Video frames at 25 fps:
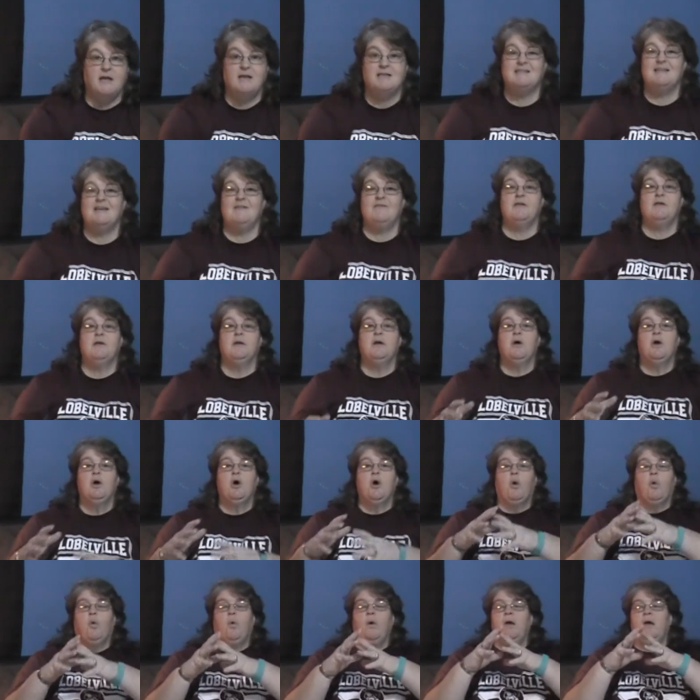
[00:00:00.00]
It's even
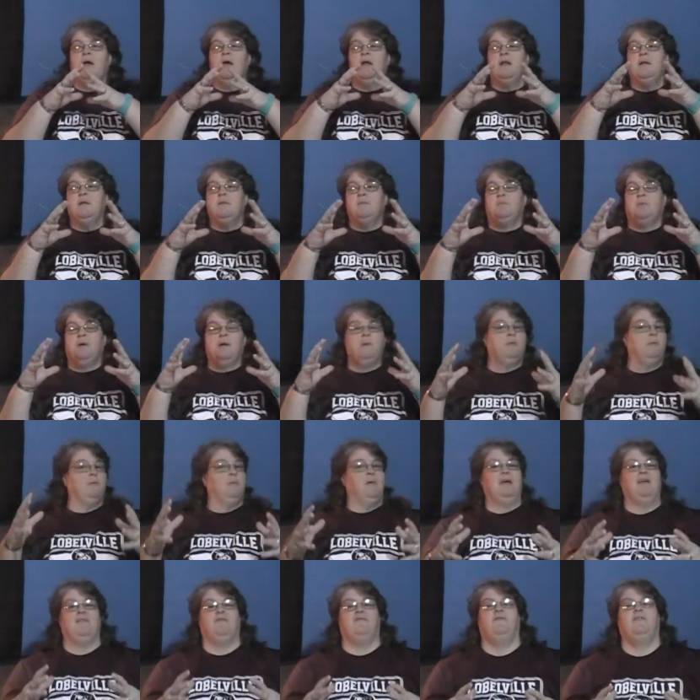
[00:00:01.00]
when people
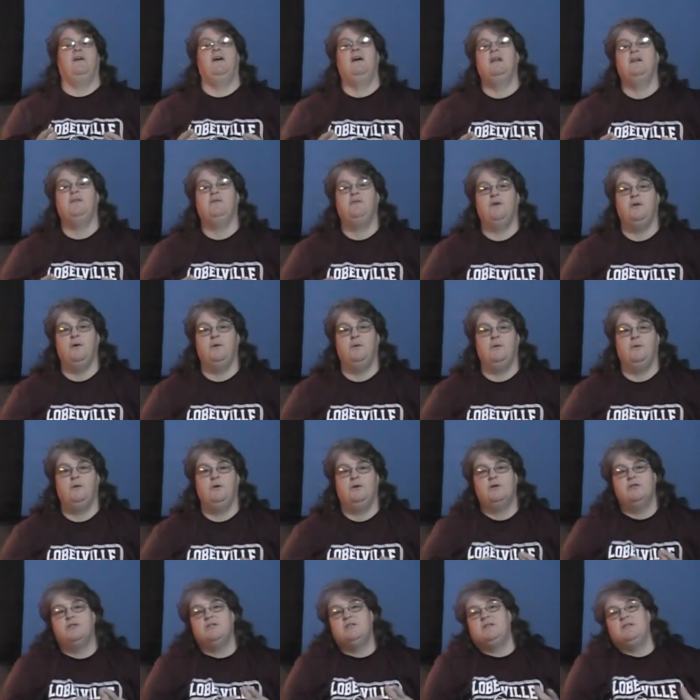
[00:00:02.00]
make fun of you,
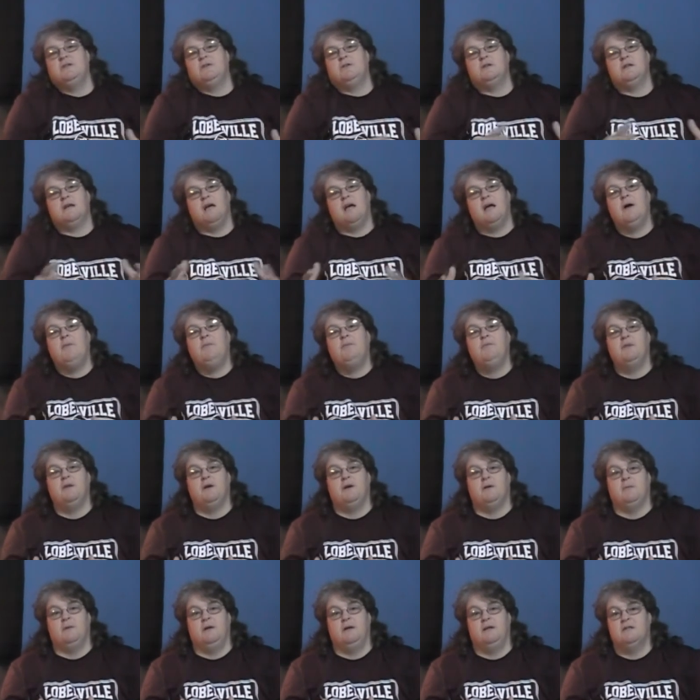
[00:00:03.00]
you're still to help
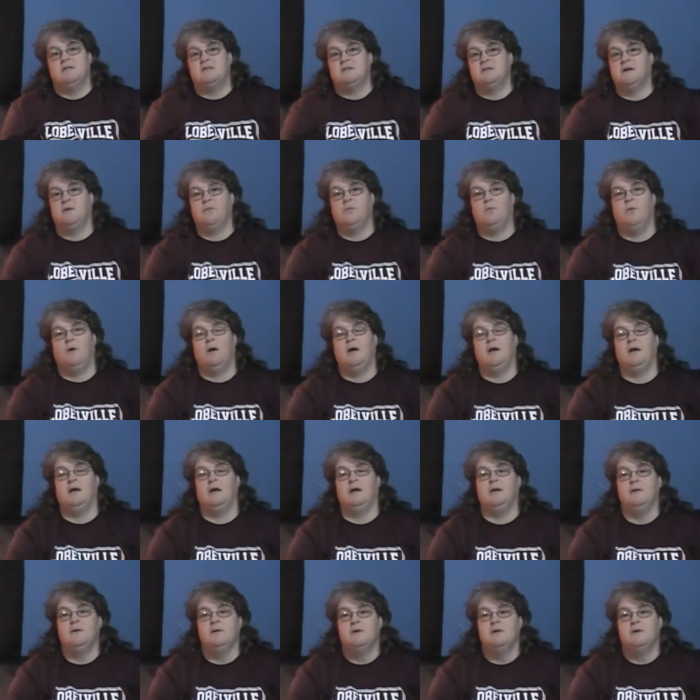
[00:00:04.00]
them in some way.